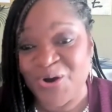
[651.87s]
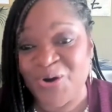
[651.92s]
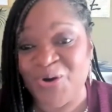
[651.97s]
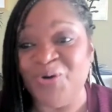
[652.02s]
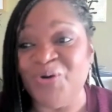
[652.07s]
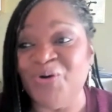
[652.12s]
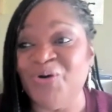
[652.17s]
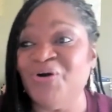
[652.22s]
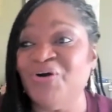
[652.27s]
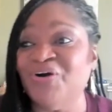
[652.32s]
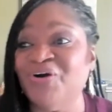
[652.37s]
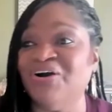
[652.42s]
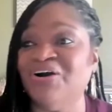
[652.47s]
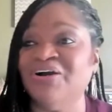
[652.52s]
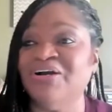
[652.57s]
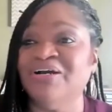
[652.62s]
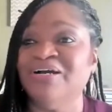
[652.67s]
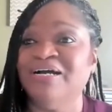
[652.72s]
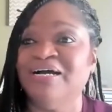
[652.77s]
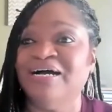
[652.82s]

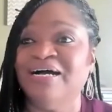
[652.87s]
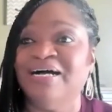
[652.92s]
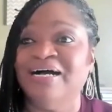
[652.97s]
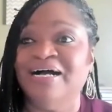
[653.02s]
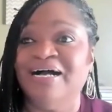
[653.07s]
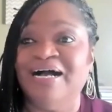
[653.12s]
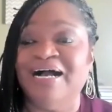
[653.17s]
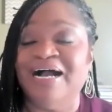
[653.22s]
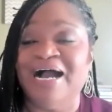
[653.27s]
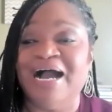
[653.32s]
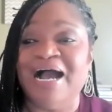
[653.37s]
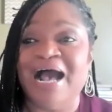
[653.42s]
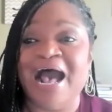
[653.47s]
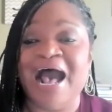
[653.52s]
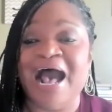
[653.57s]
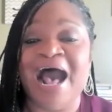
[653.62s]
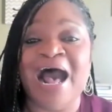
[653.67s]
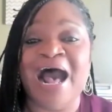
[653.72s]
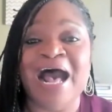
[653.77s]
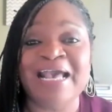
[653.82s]
Or
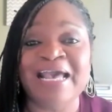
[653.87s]
I